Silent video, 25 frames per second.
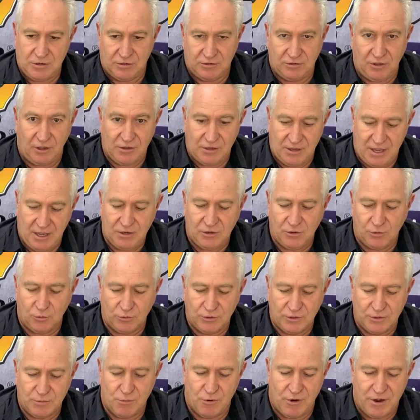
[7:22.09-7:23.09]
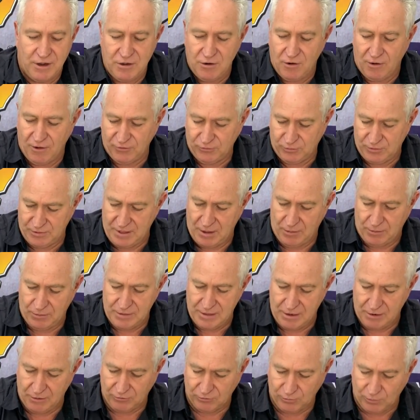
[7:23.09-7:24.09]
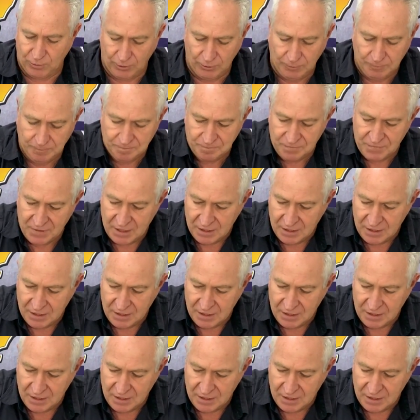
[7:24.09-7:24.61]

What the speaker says: So you can do all your bread knives with that one there as well.